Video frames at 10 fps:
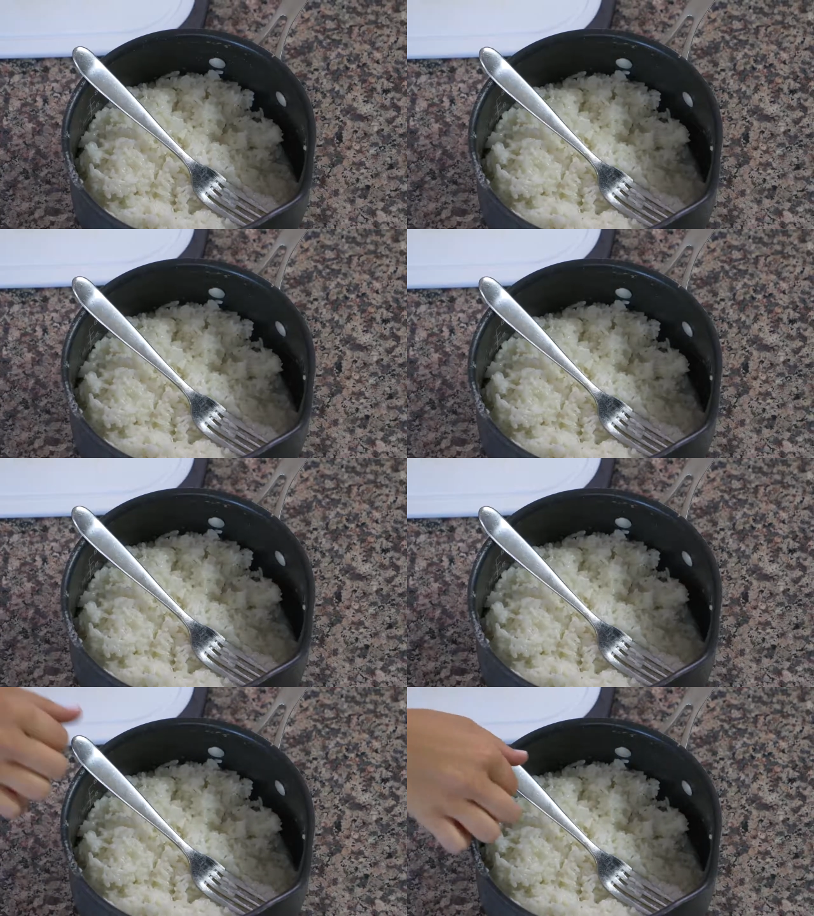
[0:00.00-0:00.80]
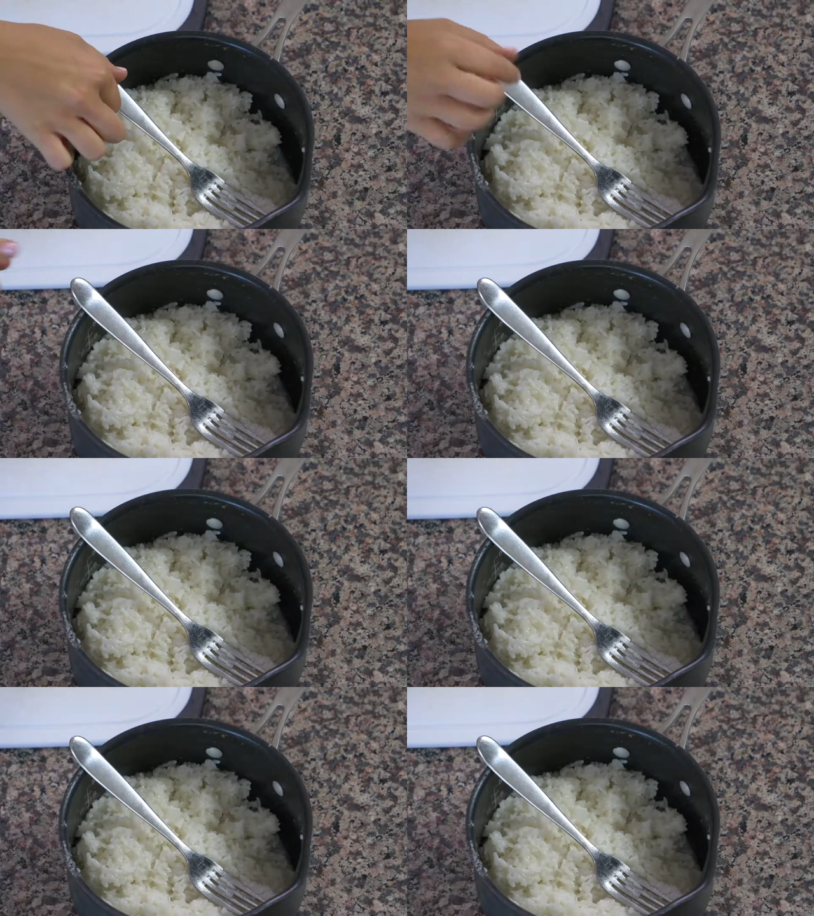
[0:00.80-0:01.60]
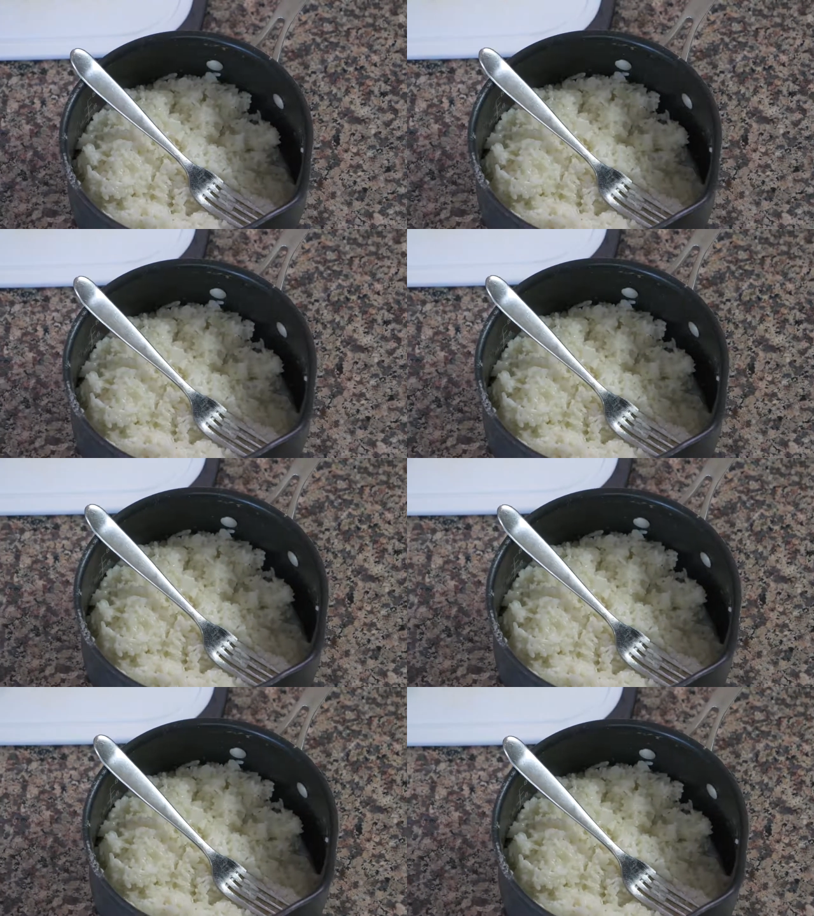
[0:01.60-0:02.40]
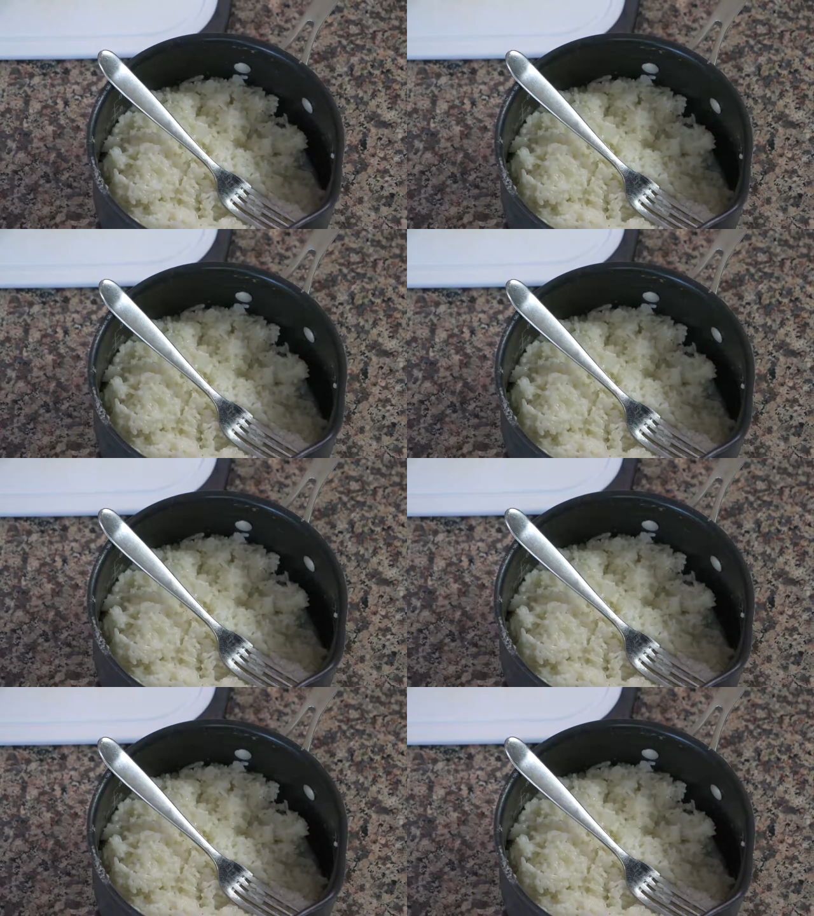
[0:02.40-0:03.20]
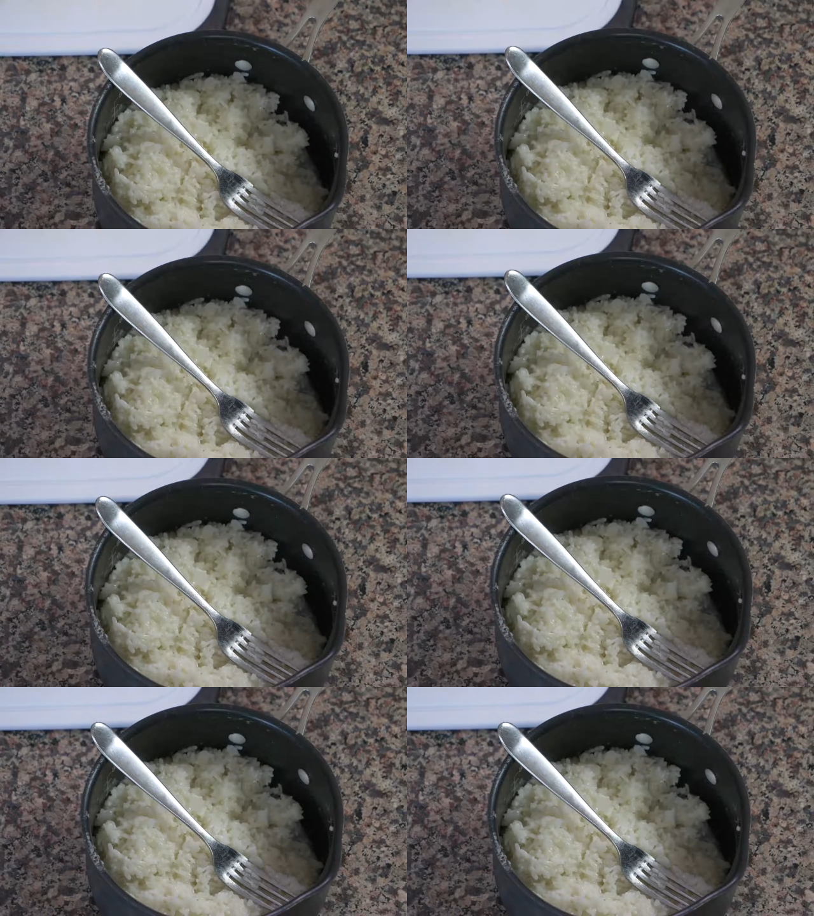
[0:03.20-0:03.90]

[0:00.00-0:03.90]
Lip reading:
(no speaker visible)